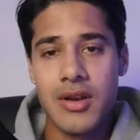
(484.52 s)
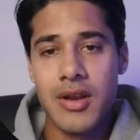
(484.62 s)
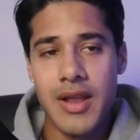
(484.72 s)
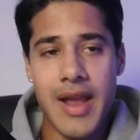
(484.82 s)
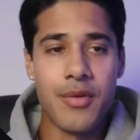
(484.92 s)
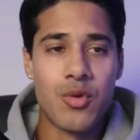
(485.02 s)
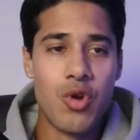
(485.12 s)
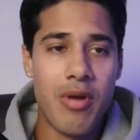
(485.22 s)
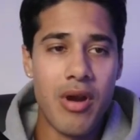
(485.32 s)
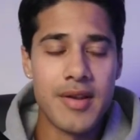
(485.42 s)
And the cool
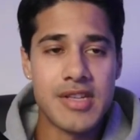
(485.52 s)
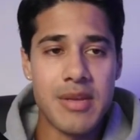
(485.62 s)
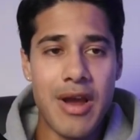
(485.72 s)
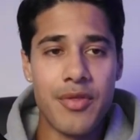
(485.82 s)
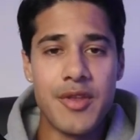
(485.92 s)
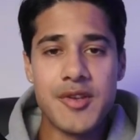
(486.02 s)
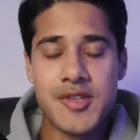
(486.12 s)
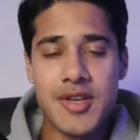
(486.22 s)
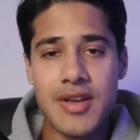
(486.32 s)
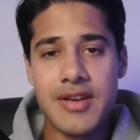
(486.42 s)
part is about this
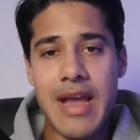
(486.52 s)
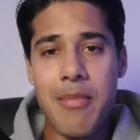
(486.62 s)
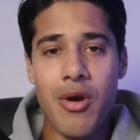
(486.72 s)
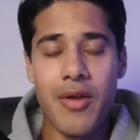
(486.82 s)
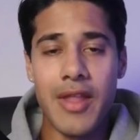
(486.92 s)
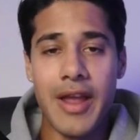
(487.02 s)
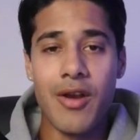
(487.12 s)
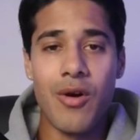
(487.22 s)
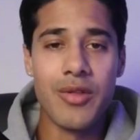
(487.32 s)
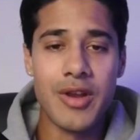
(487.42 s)
demo, unlike
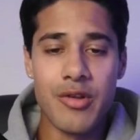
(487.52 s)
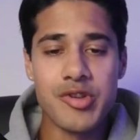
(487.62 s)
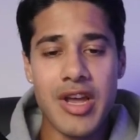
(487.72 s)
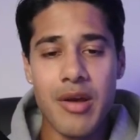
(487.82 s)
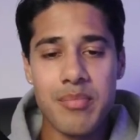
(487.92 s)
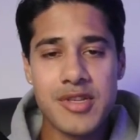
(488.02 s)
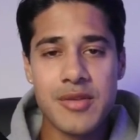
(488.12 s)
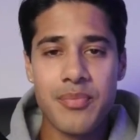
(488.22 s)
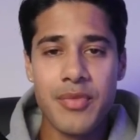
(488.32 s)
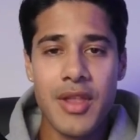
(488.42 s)
all the other setups,
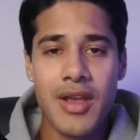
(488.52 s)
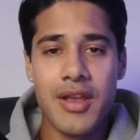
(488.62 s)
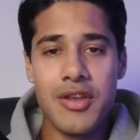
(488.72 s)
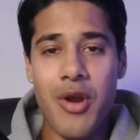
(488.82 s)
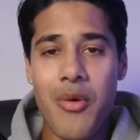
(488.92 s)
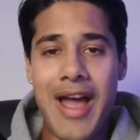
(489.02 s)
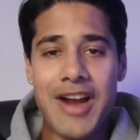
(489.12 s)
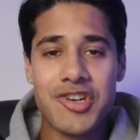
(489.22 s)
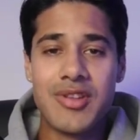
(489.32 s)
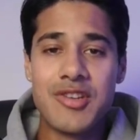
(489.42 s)
you don't
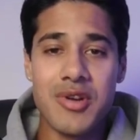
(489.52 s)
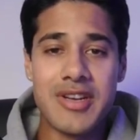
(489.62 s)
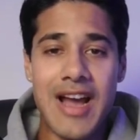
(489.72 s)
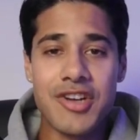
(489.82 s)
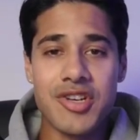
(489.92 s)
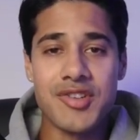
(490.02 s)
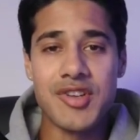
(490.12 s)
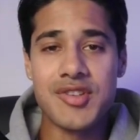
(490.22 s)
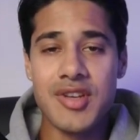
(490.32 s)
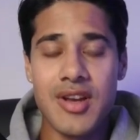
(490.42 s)
actually need to attach a system.